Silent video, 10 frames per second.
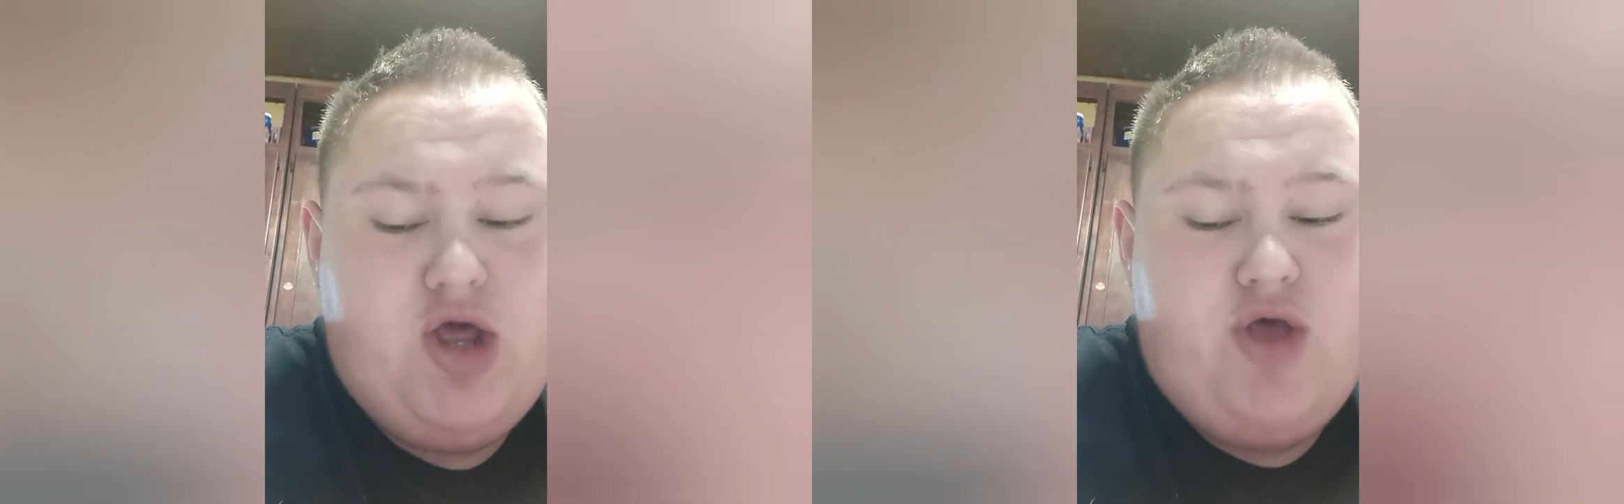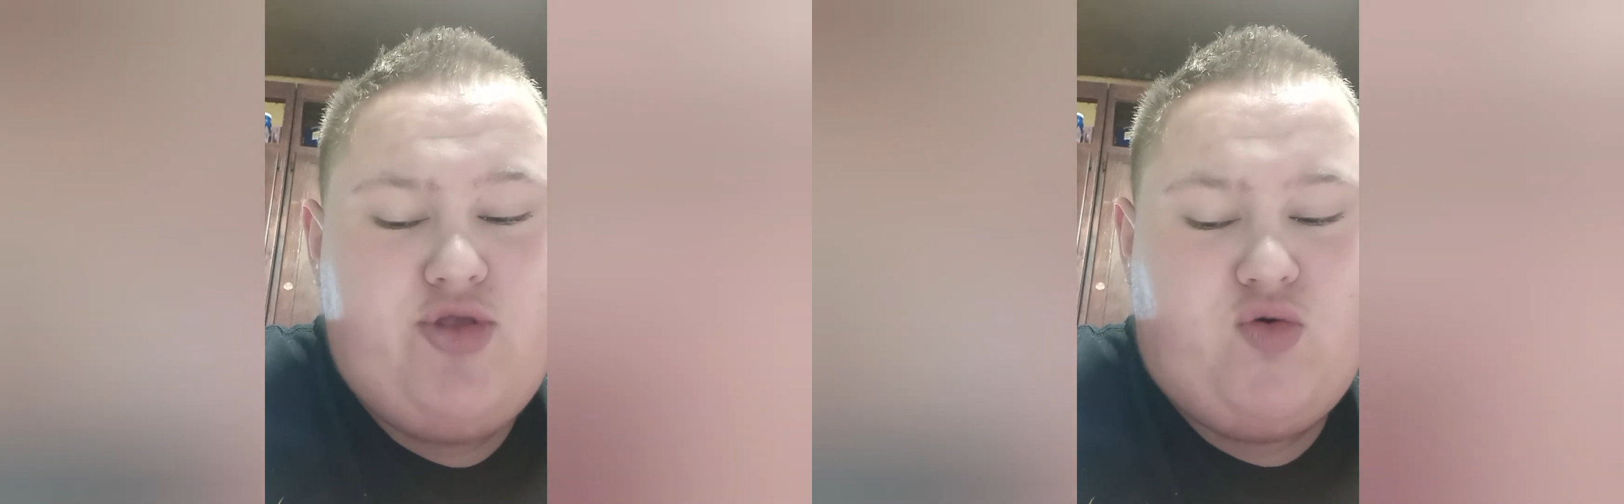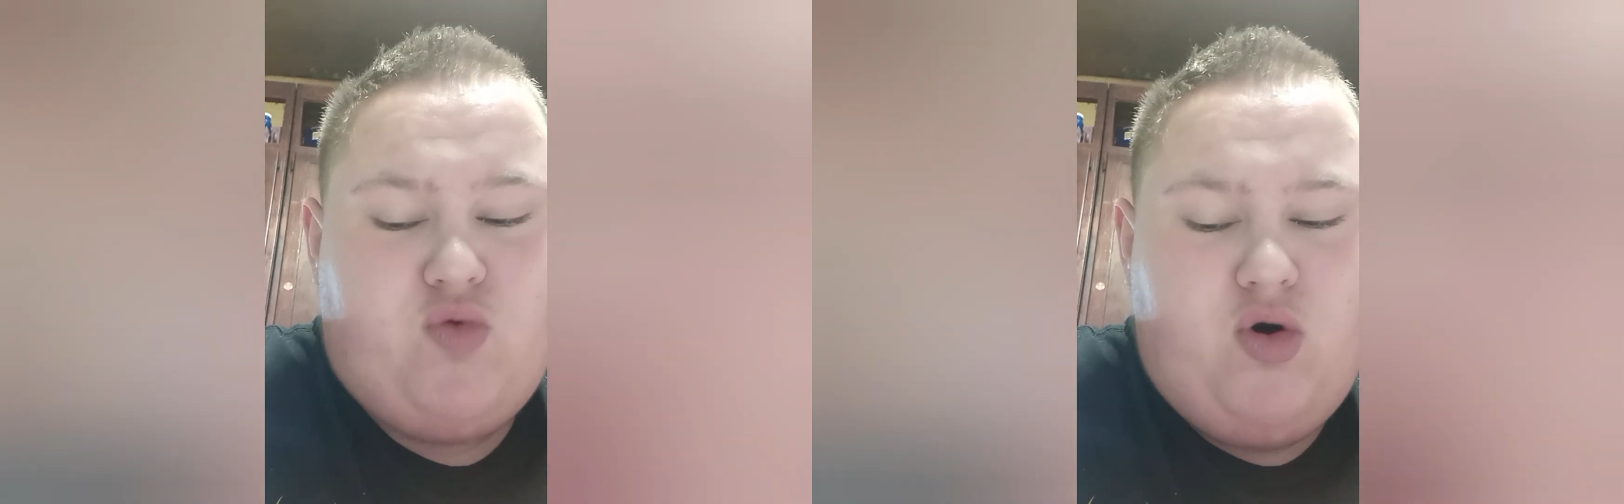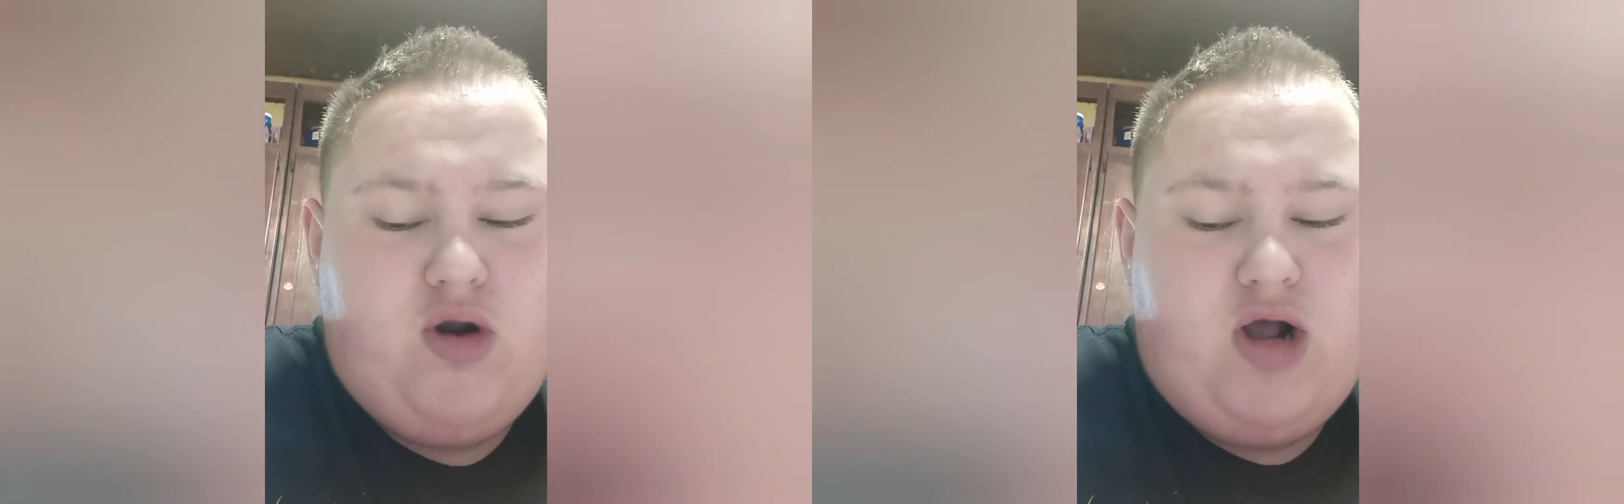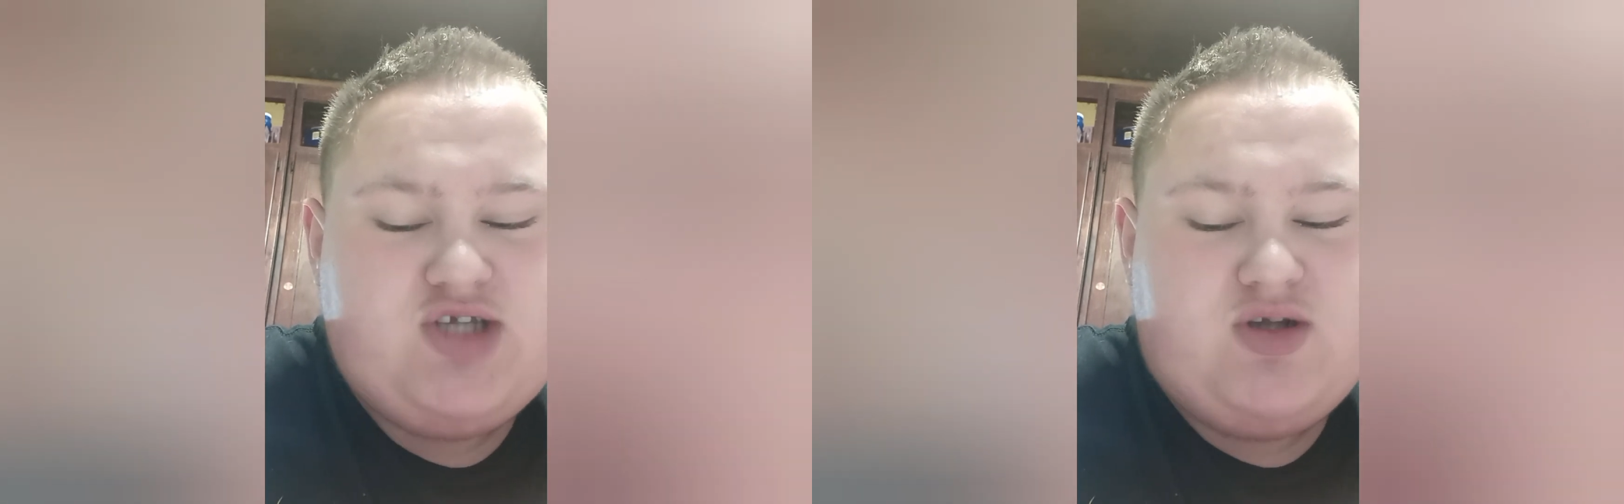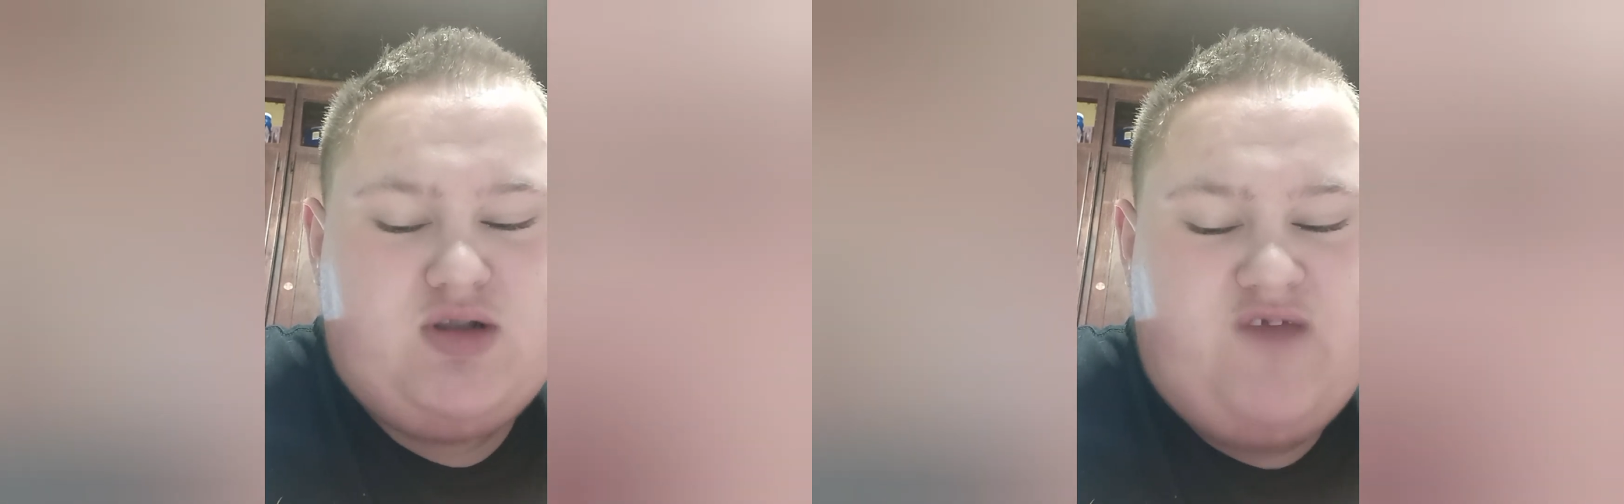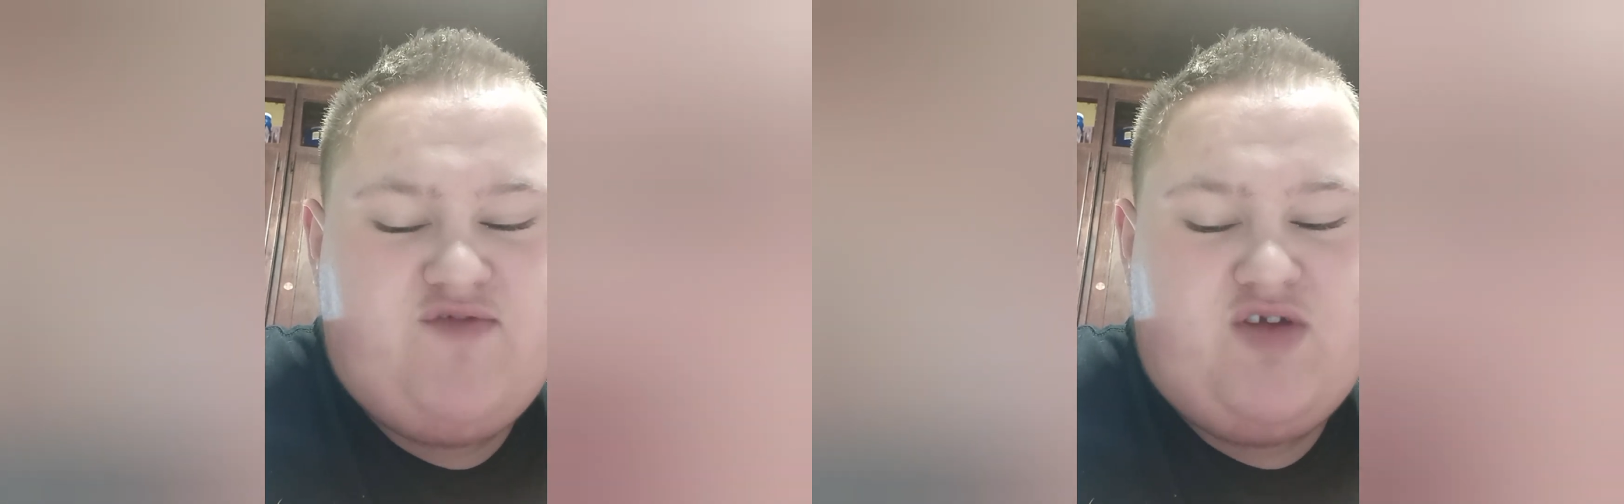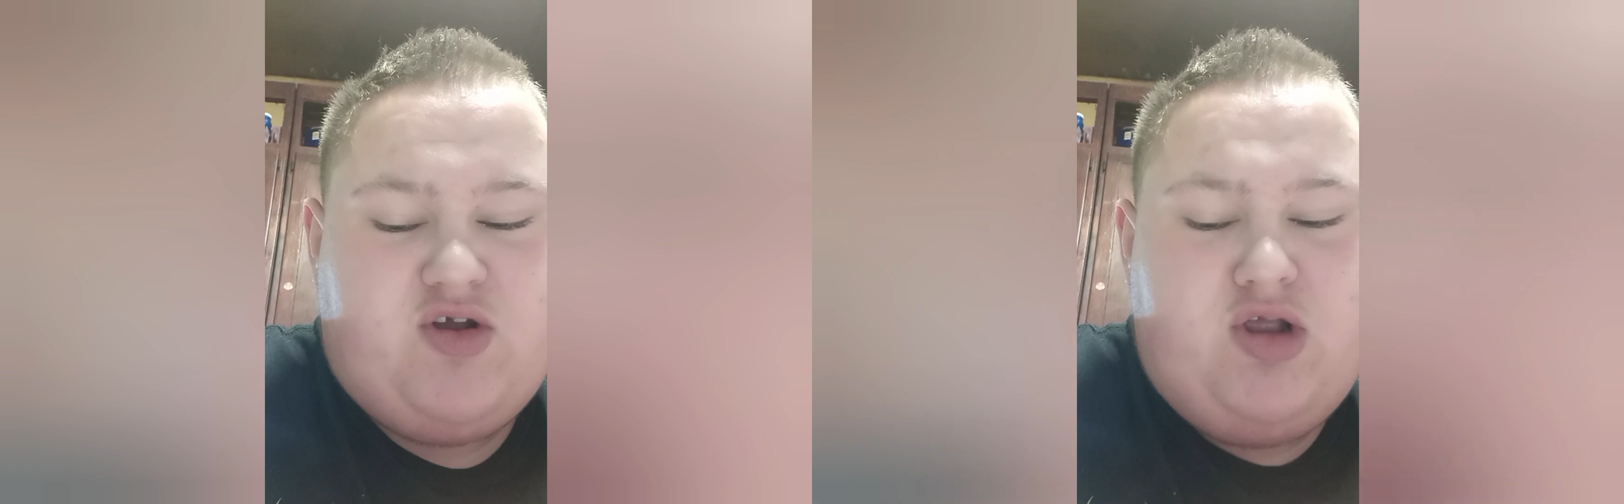The war also left a